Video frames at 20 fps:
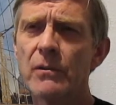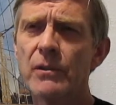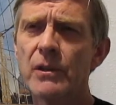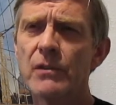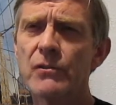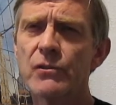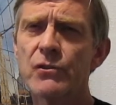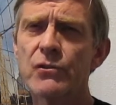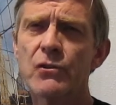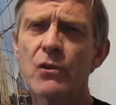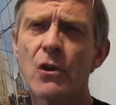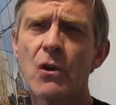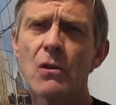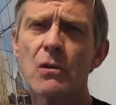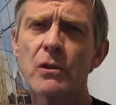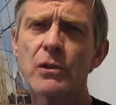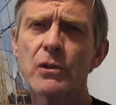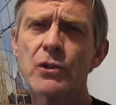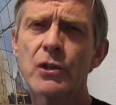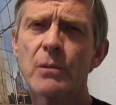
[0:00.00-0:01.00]
the
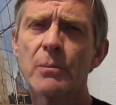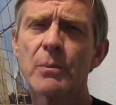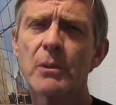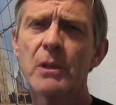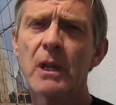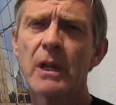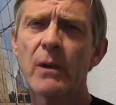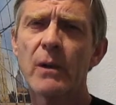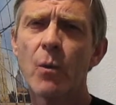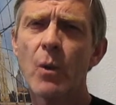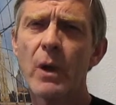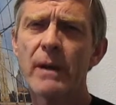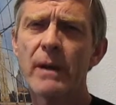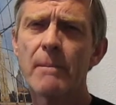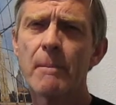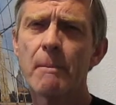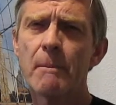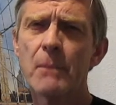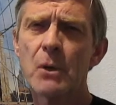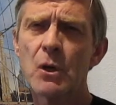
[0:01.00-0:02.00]
installer should apply wet
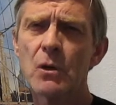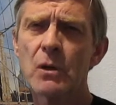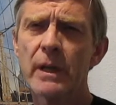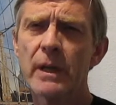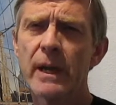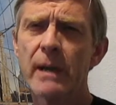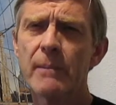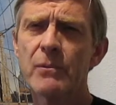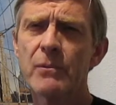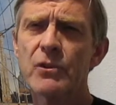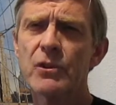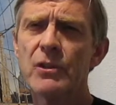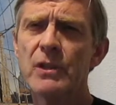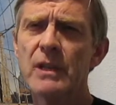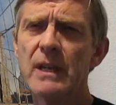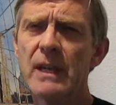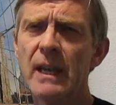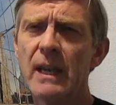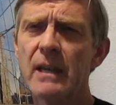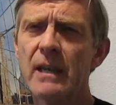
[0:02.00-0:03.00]
burlap to
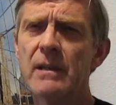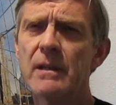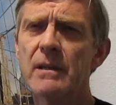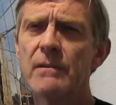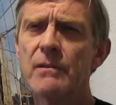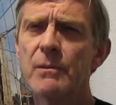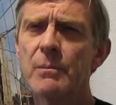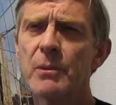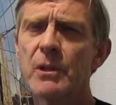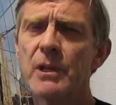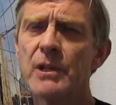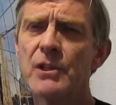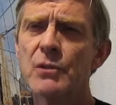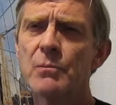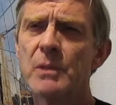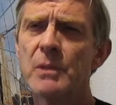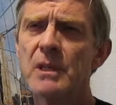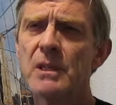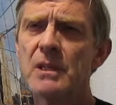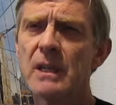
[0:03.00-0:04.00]
the end of the
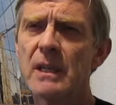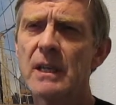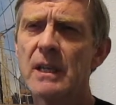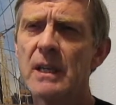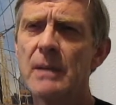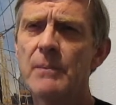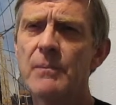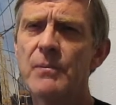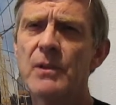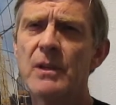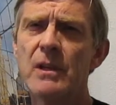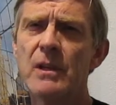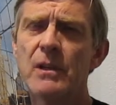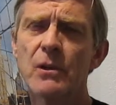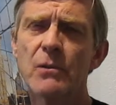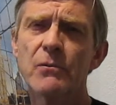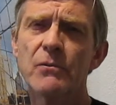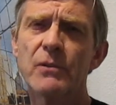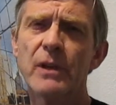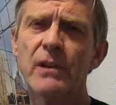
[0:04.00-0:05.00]
placement to keep the
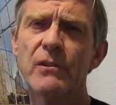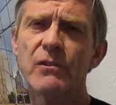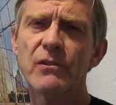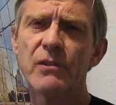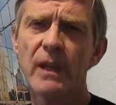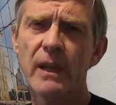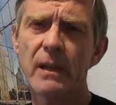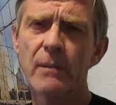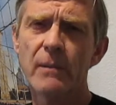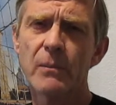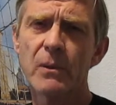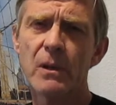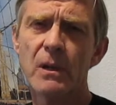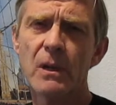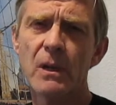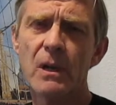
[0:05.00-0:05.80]
interface damp.